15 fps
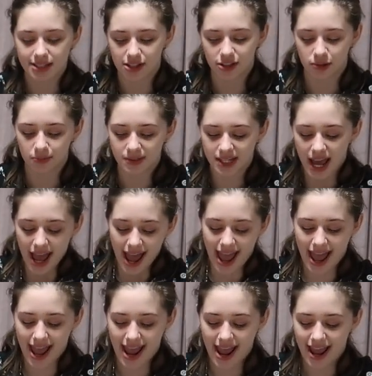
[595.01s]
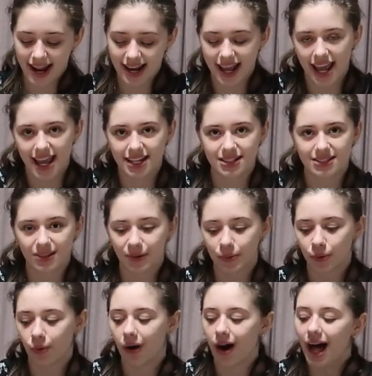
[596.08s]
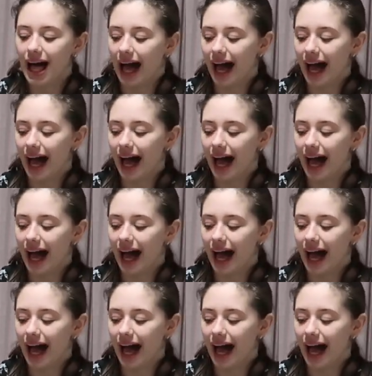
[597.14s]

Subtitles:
cubes, and it's so cool.